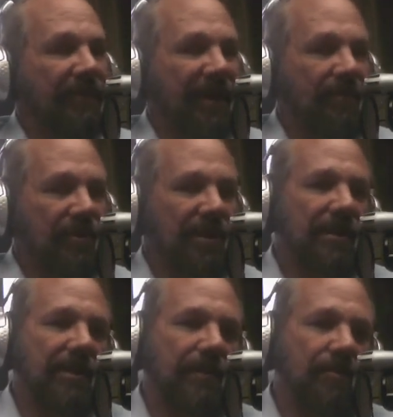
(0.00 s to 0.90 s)
5%, 10%,
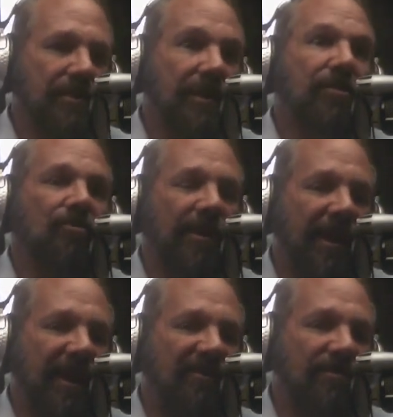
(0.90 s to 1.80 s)

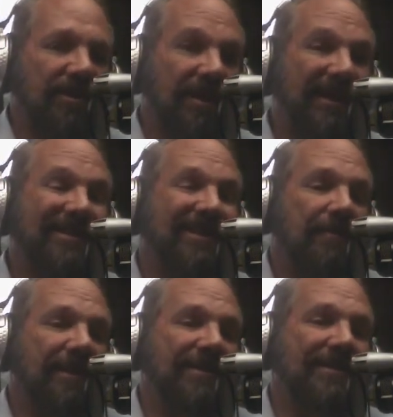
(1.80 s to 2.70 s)
3.5%. In
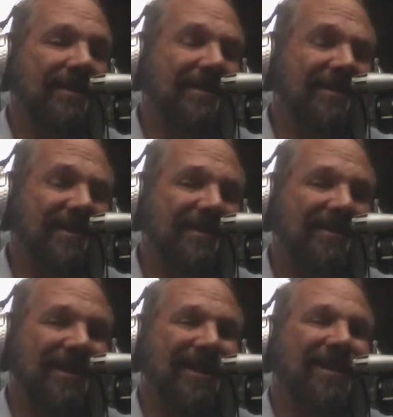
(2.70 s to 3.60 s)
some
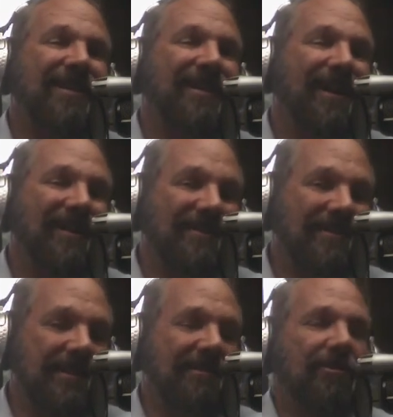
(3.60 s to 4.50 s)
instances,
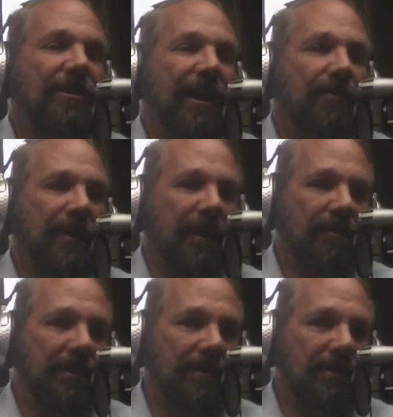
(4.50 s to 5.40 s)
zero down
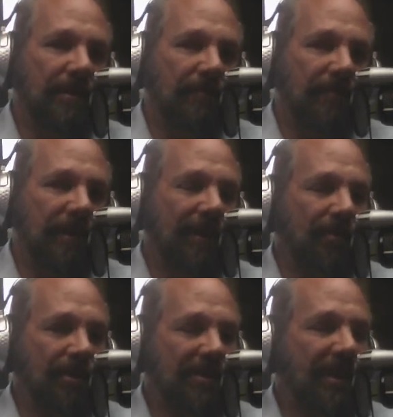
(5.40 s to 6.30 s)
payment. And then you
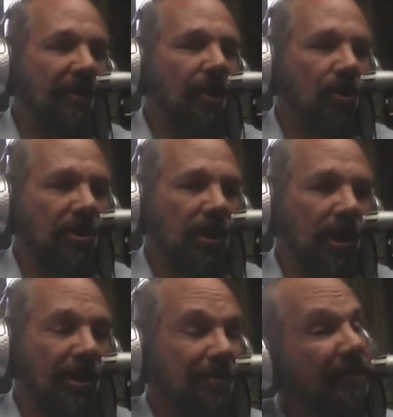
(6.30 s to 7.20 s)
would just have closing
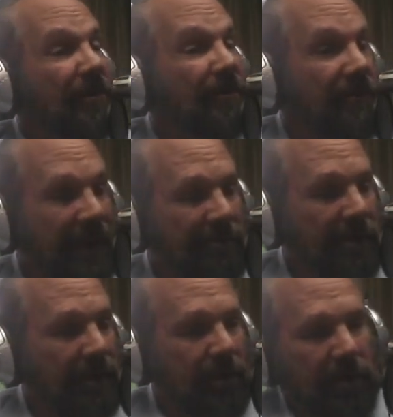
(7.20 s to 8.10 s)
costs. But if you're a
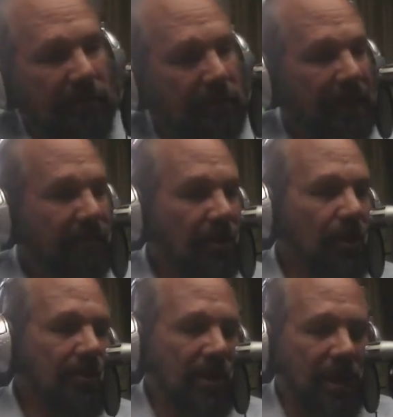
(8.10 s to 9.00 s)
veteran, you don't even pay for
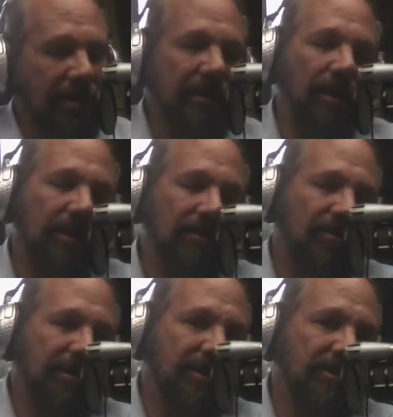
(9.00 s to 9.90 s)
closing costs. It all gets
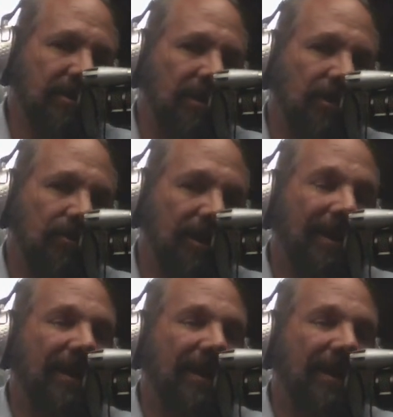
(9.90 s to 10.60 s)
worked into the loan.